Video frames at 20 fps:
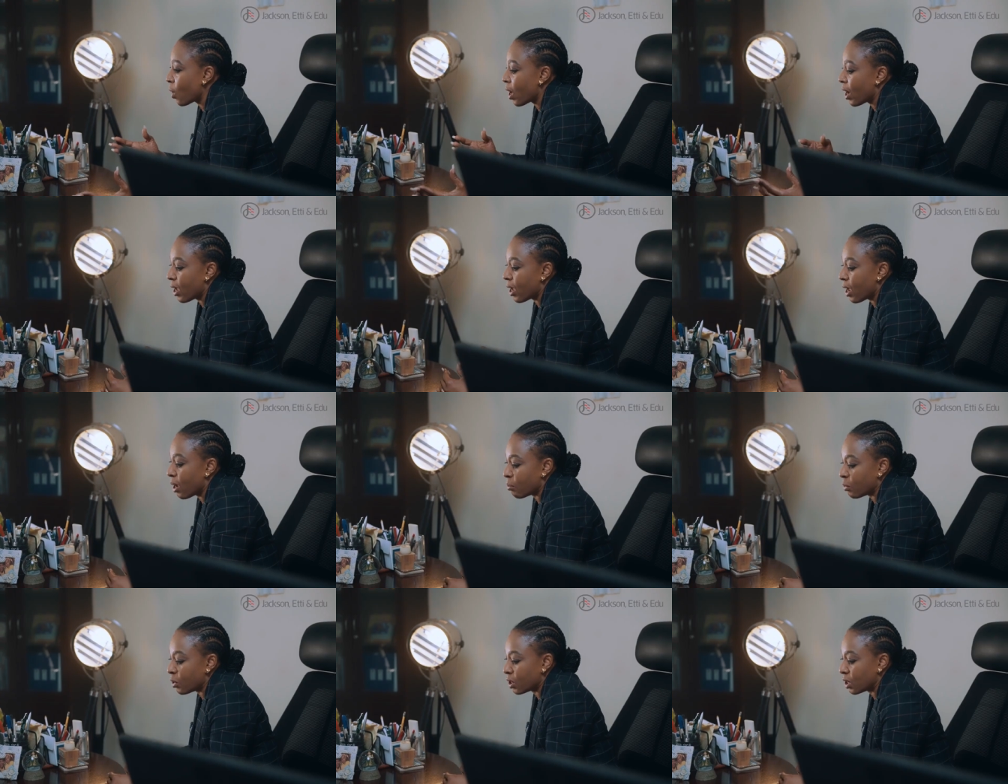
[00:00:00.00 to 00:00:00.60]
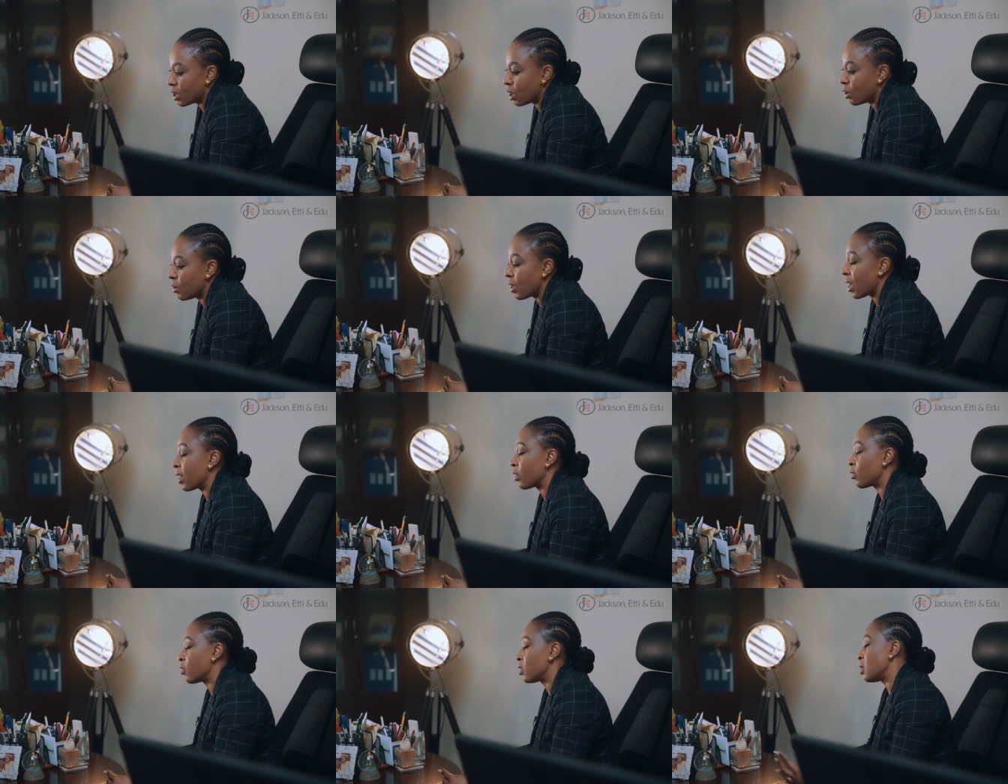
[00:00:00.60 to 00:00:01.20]
why I must tell you,
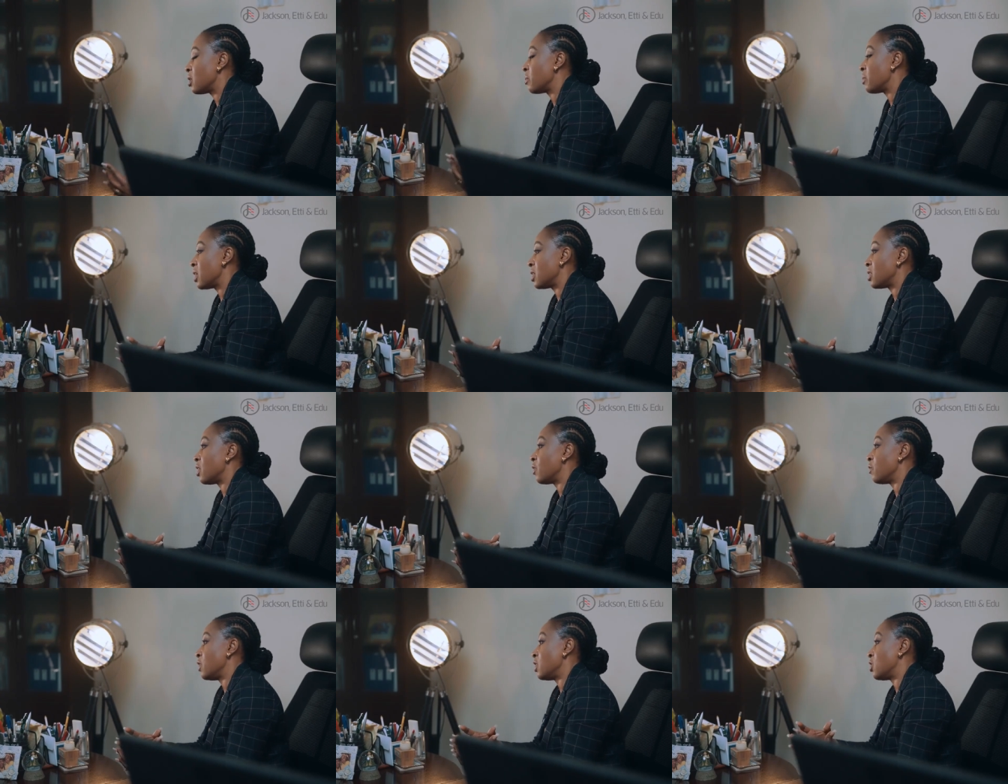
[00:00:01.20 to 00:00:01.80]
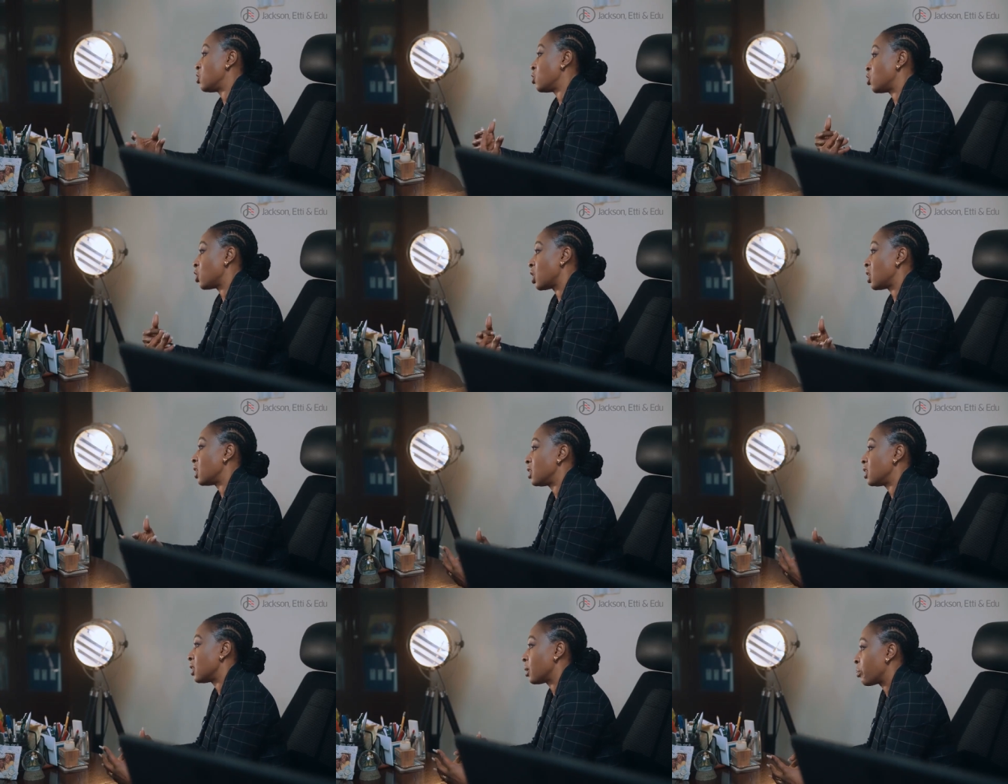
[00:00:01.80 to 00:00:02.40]
I consider myself a
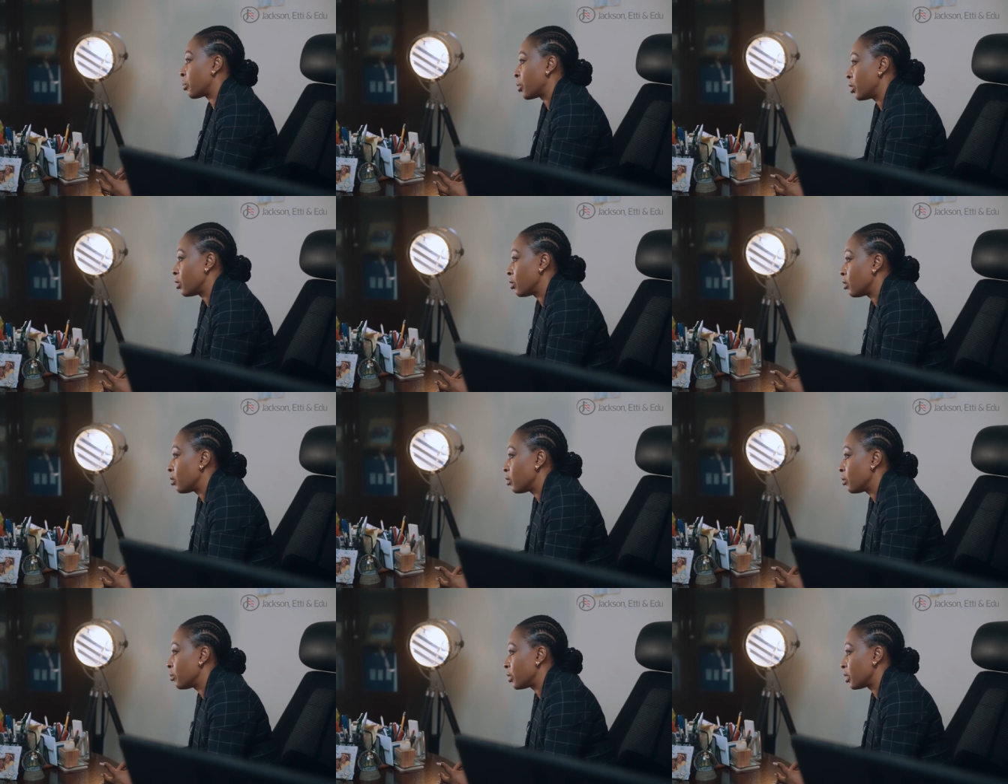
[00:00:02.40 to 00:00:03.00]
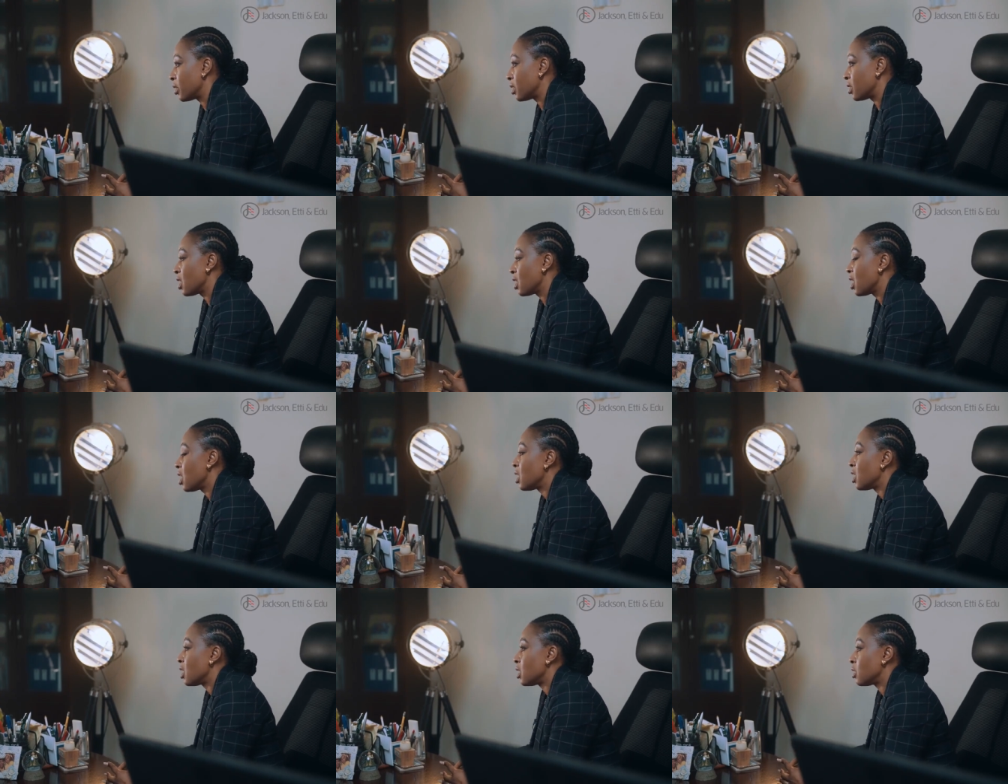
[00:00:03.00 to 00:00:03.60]
social entrepreneur, because
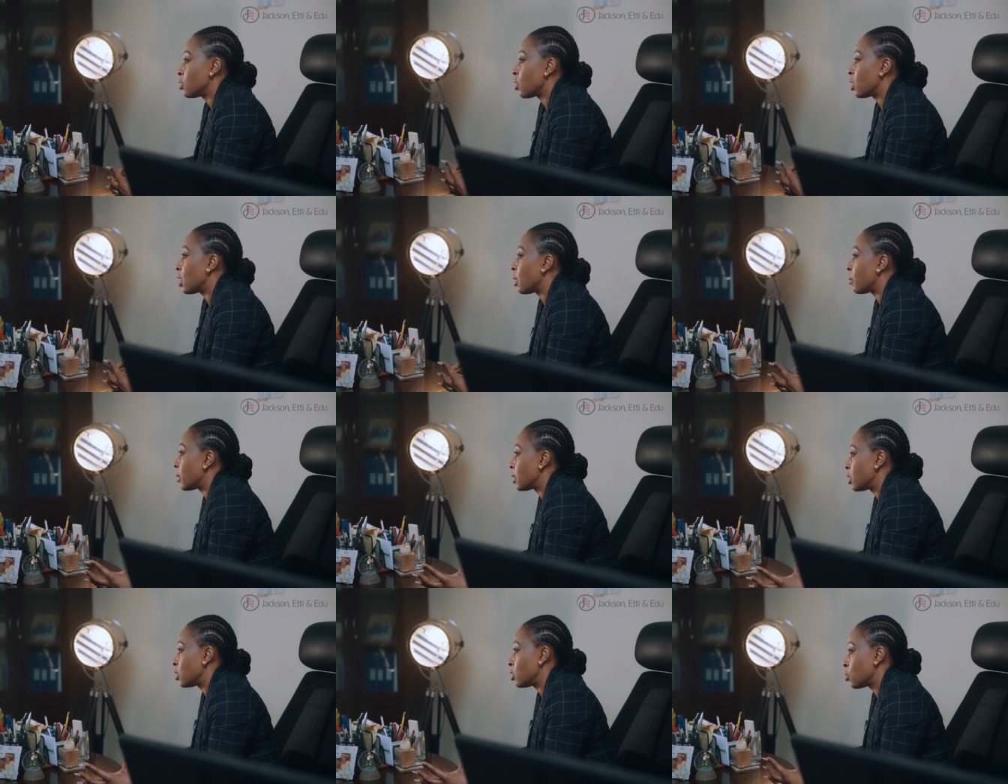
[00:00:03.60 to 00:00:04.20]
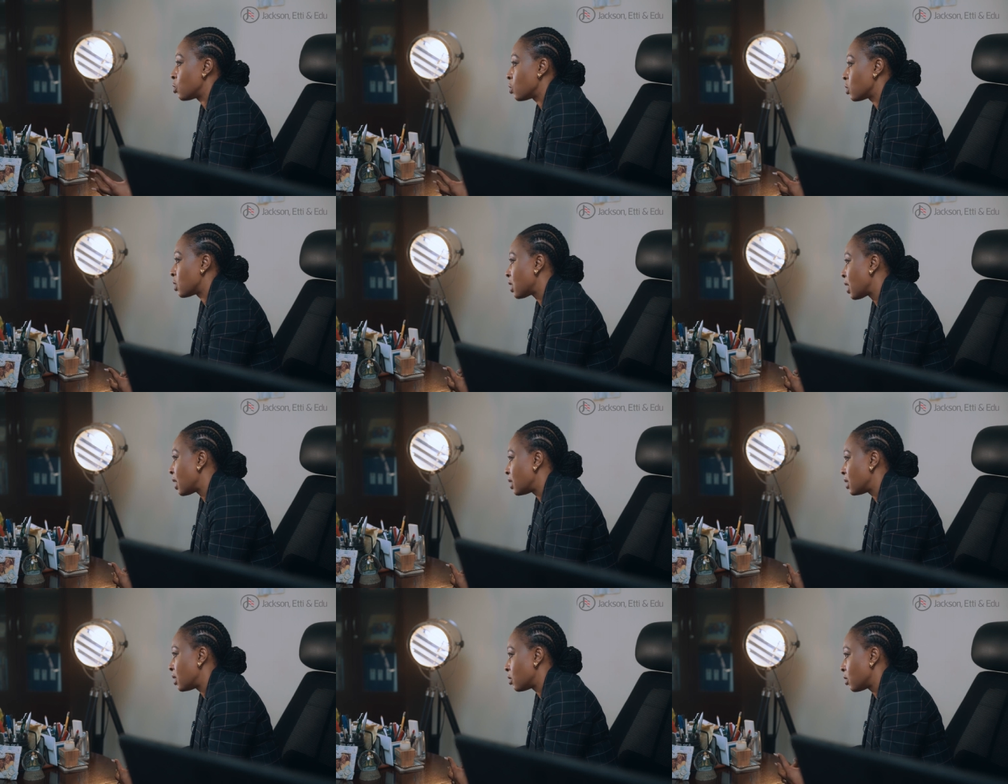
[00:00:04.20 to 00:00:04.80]
it's all about this
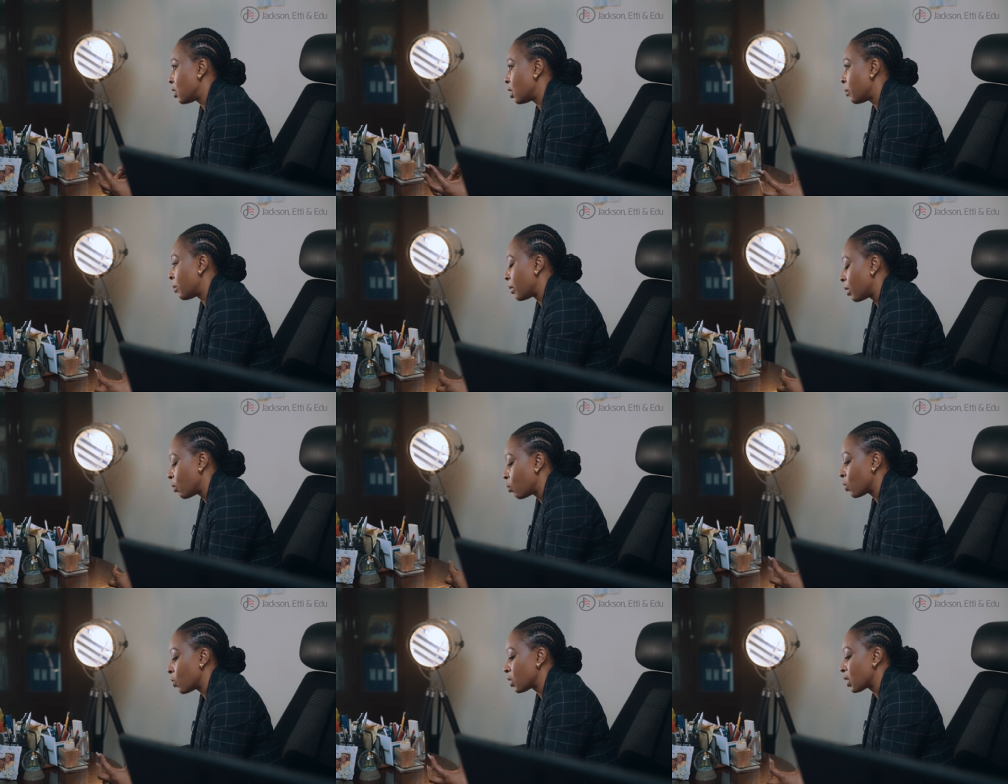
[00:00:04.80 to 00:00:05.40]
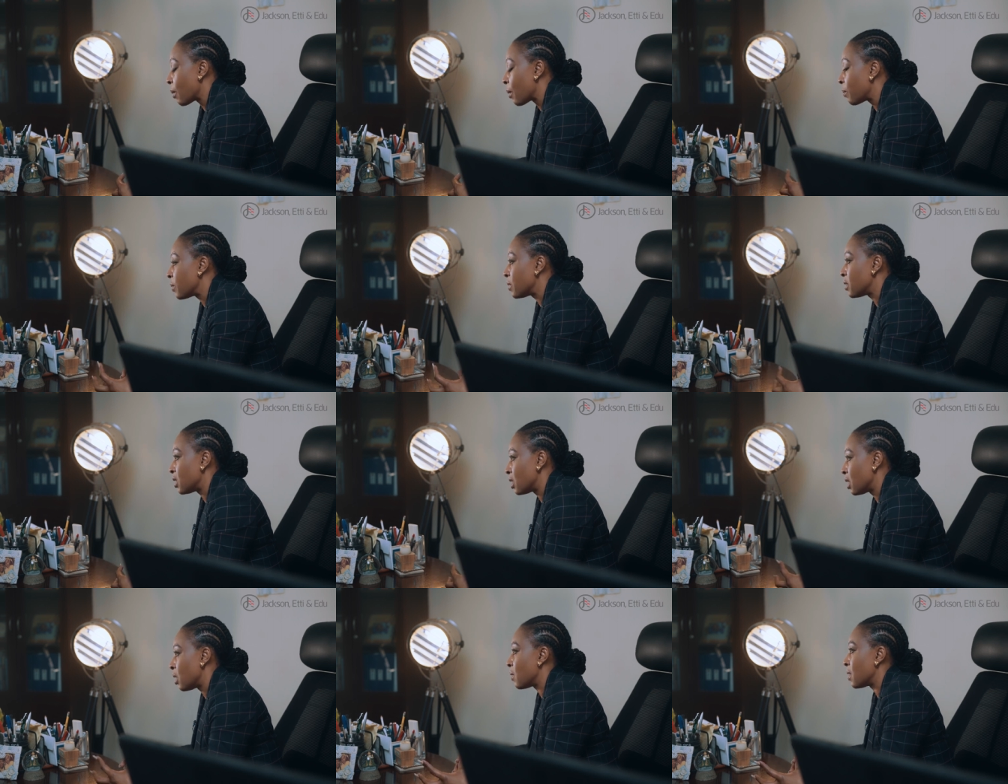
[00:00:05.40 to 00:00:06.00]
society, it's all about what
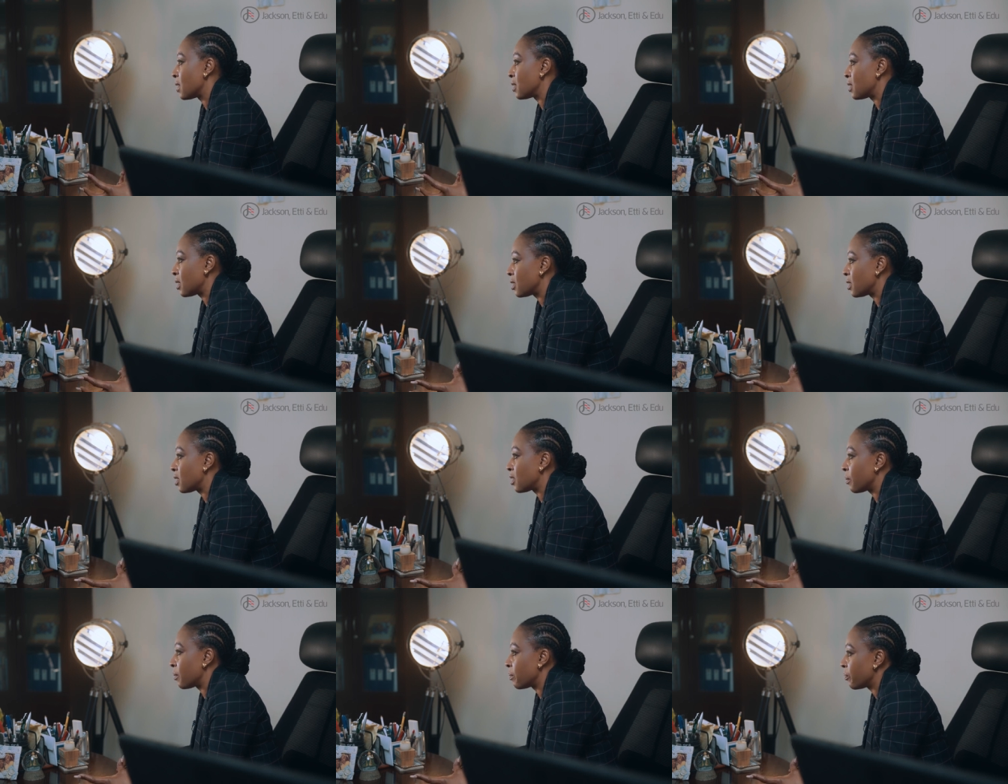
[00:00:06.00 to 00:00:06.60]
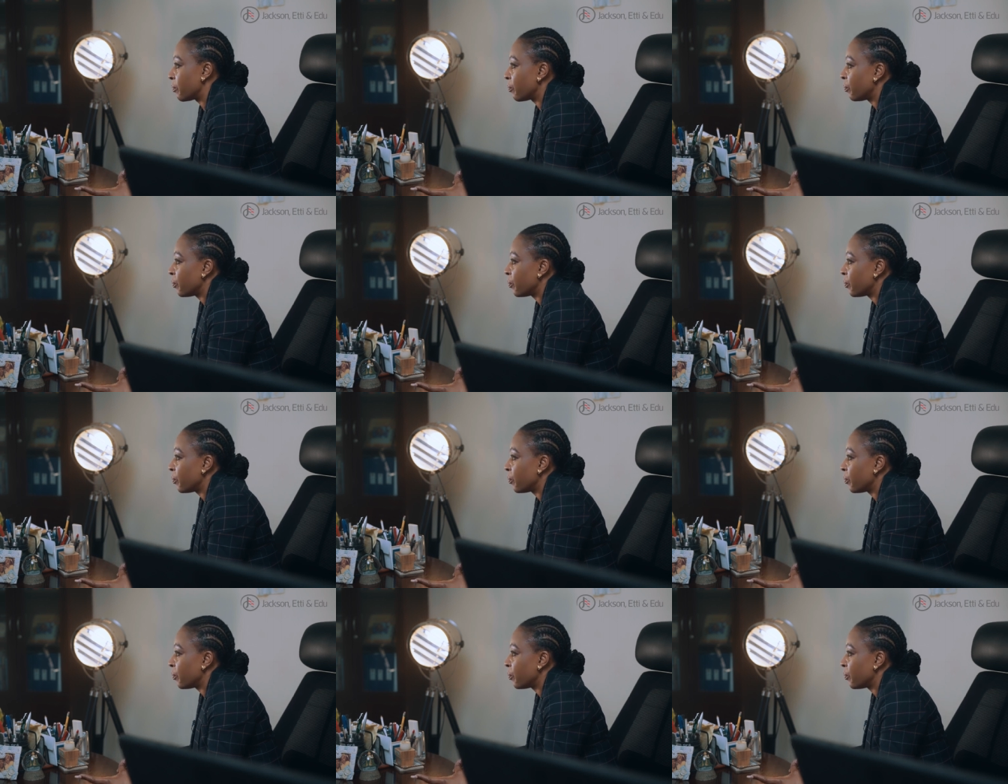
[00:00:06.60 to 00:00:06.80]
happens in our system.